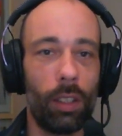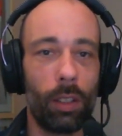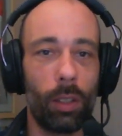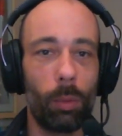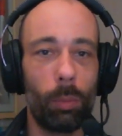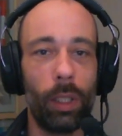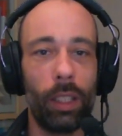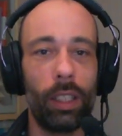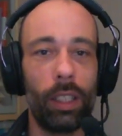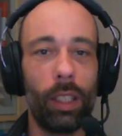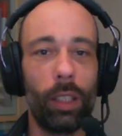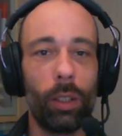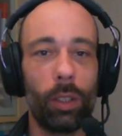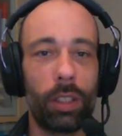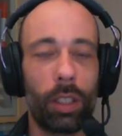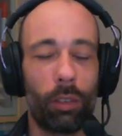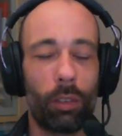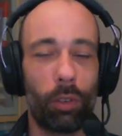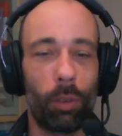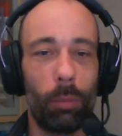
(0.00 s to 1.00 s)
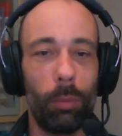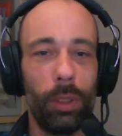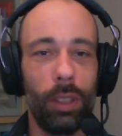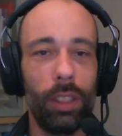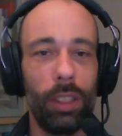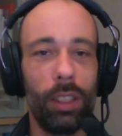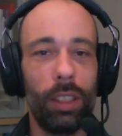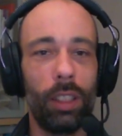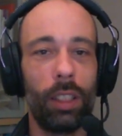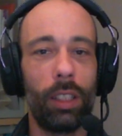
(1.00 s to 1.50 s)
completely logic for
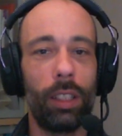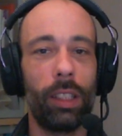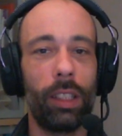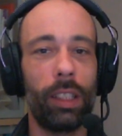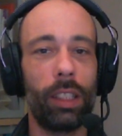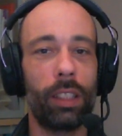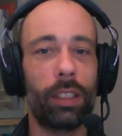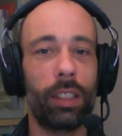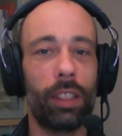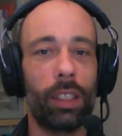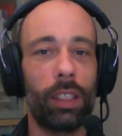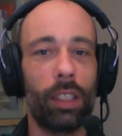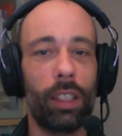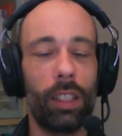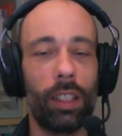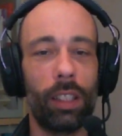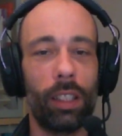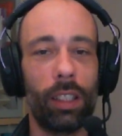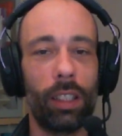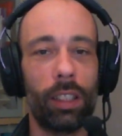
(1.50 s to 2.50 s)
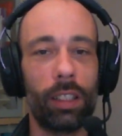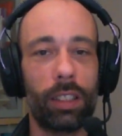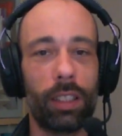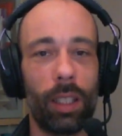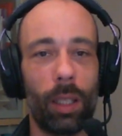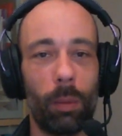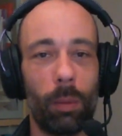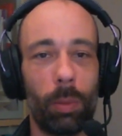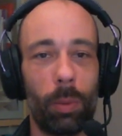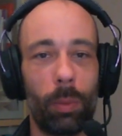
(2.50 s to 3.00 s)
me as a
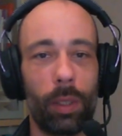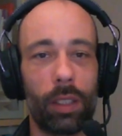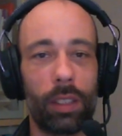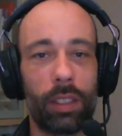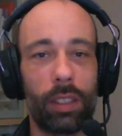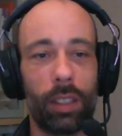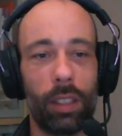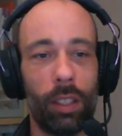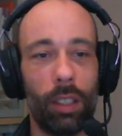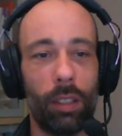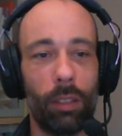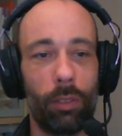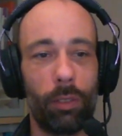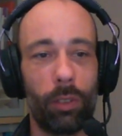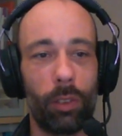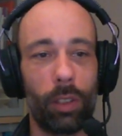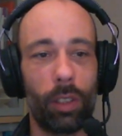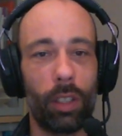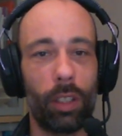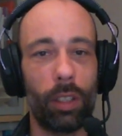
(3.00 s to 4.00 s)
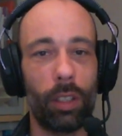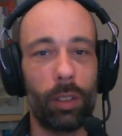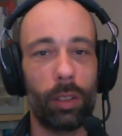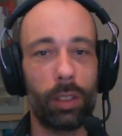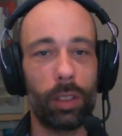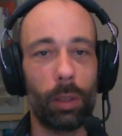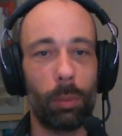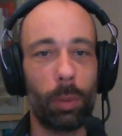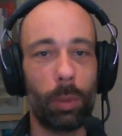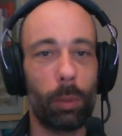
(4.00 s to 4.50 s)
step, but for
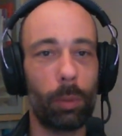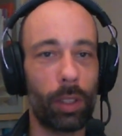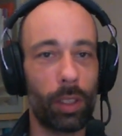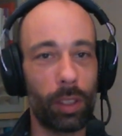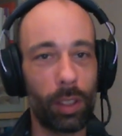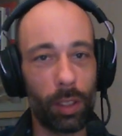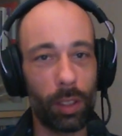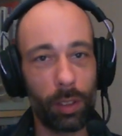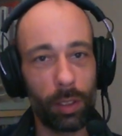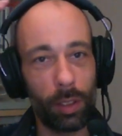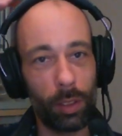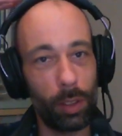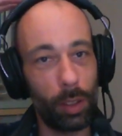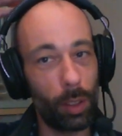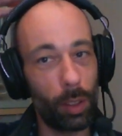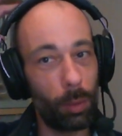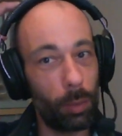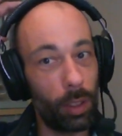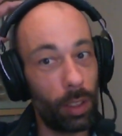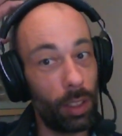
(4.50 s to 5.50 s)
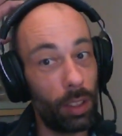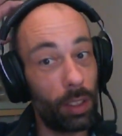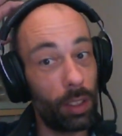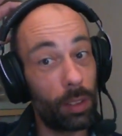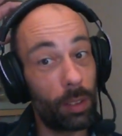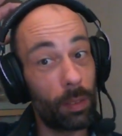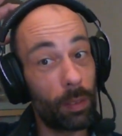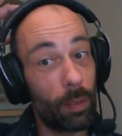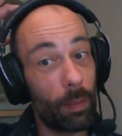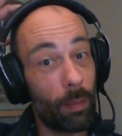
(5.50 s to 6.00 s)
some people that don't know me,
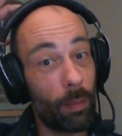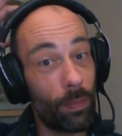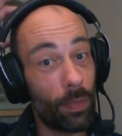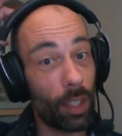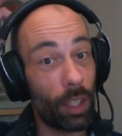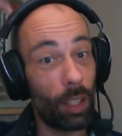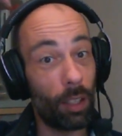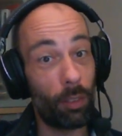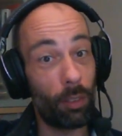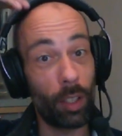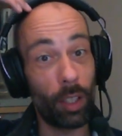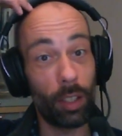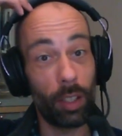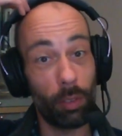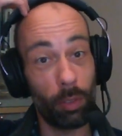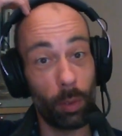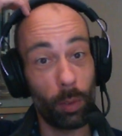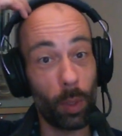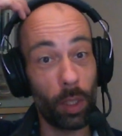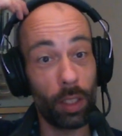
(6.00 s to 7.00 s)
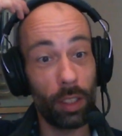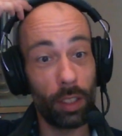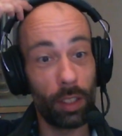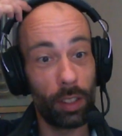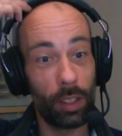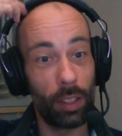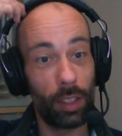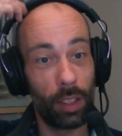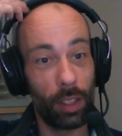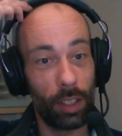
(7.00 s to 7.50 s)
a very different one.
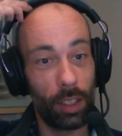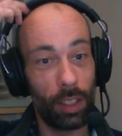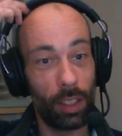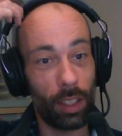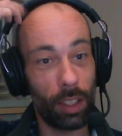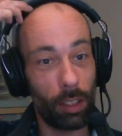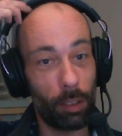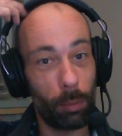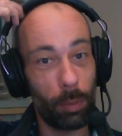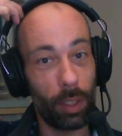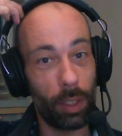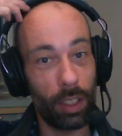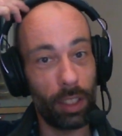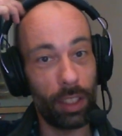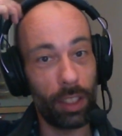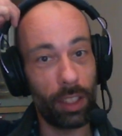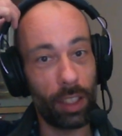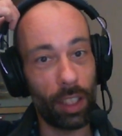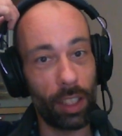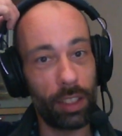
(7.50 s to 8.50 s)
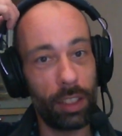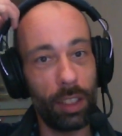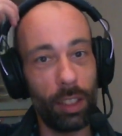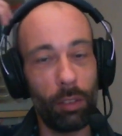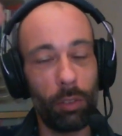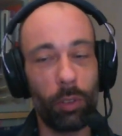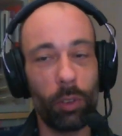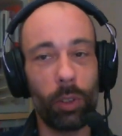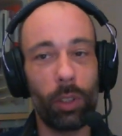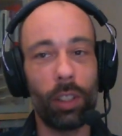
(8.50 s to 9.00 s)
I've been in the
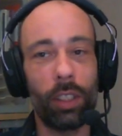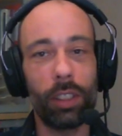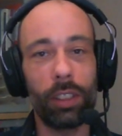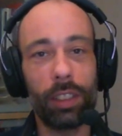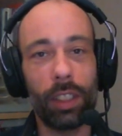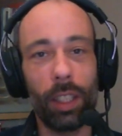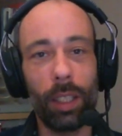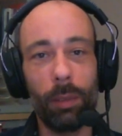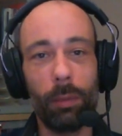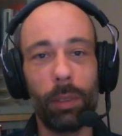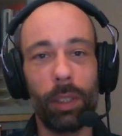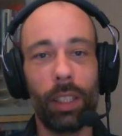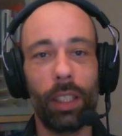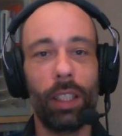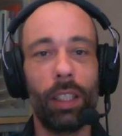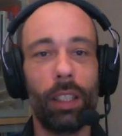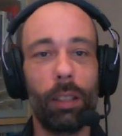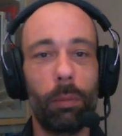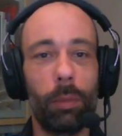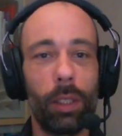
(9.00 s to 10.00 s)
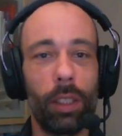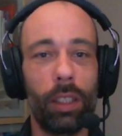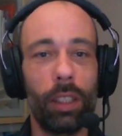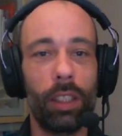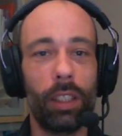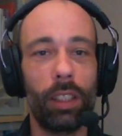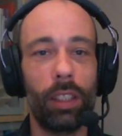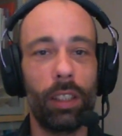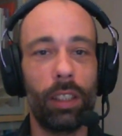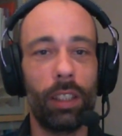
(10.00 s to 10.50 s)
IT for a long time, and I've been
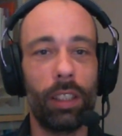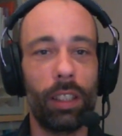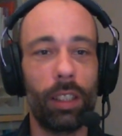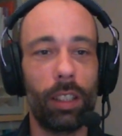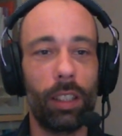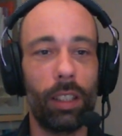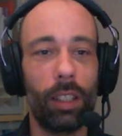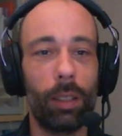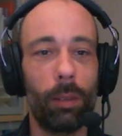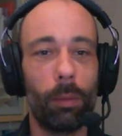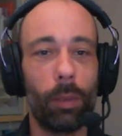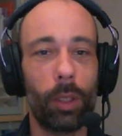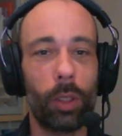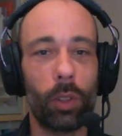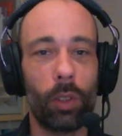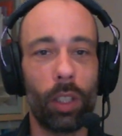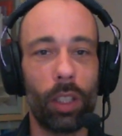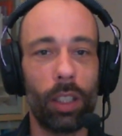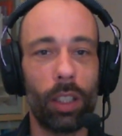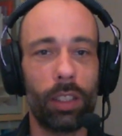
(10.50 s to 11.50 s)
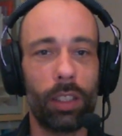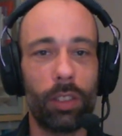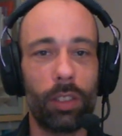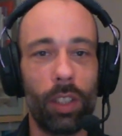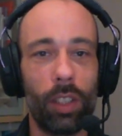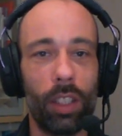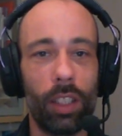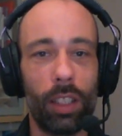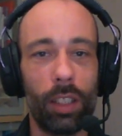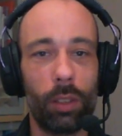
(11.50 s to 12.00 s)
in martial arts
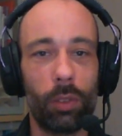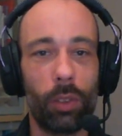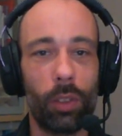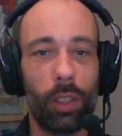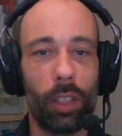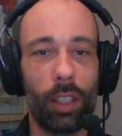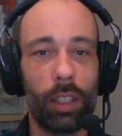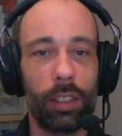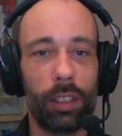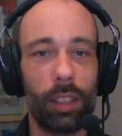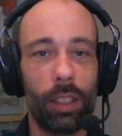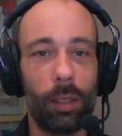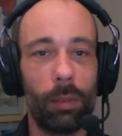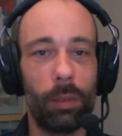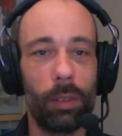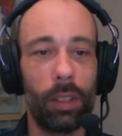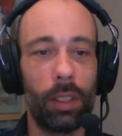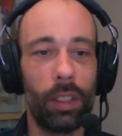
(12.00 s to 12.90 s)
training for a long time.